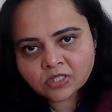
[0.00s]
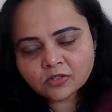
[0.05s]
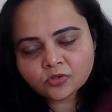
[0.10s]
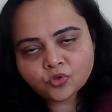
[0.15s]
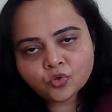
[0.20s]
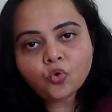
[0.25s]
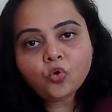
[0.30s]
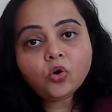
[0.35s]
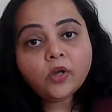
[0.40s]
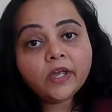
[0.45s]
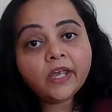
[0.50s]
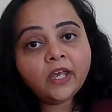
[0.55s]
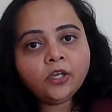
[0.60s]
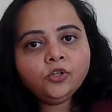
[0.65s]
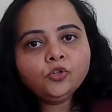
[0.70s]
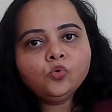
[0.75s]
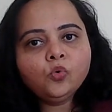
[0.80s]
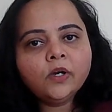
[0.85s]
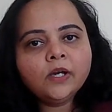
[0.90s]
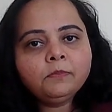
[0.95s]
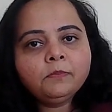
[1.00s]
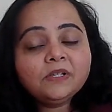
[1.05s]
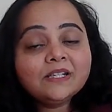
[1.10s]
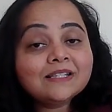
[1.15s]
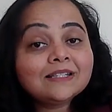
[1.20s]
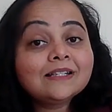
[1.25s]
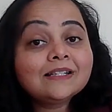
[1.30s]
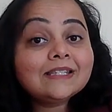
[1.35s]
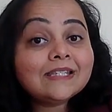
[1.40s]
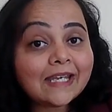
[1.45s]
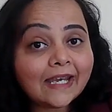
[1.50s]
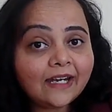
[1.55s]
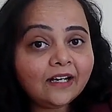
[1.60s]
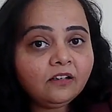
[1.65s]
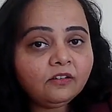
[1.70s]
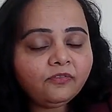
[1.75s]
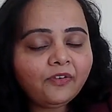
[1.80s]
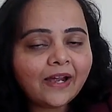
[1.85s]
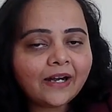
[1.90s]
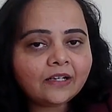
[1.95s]
So AUM is the second
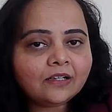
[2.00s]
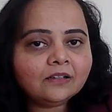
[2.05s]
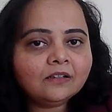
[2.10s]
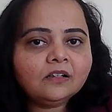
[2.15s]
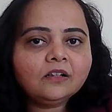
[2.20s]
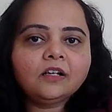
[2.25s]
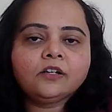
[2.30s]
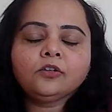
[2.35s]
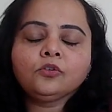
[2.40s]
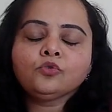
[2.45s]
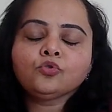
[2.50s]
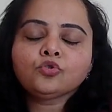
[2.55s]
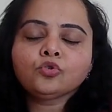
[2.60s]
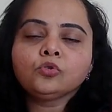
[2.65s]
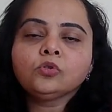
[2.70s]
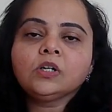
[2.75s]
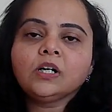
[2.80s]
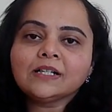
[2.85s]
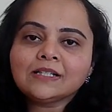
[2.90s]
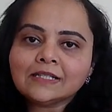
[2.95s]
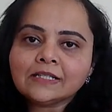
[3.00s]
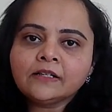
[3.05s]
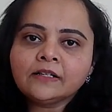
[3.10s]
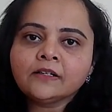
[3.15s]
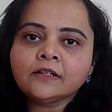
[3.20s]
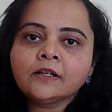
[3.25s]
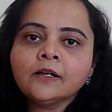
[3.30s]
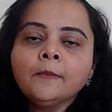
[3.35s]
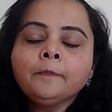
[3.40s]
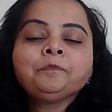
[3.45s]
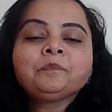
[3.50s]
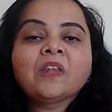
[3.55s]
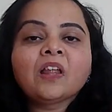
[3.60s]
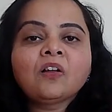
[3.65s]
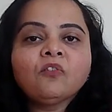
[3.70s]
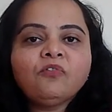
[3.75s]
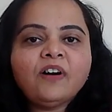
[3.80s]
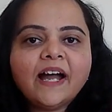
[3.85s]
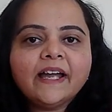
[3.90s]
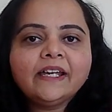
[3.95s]
factor that you should consider
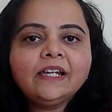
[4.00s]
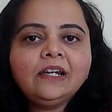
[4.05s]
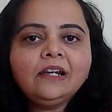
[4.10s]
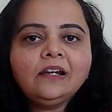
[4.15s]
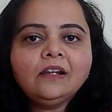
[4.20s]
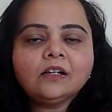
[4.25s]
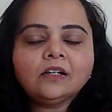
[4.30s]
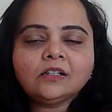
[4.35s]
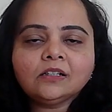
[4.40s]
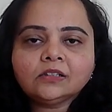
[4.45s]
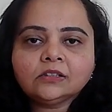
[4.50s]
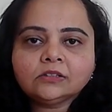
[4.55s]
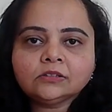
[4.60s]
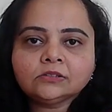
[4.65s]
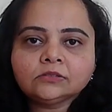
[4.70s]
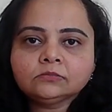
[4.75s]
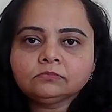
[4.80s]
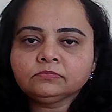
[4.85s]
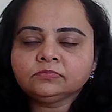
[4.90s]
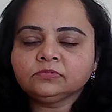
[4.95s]
while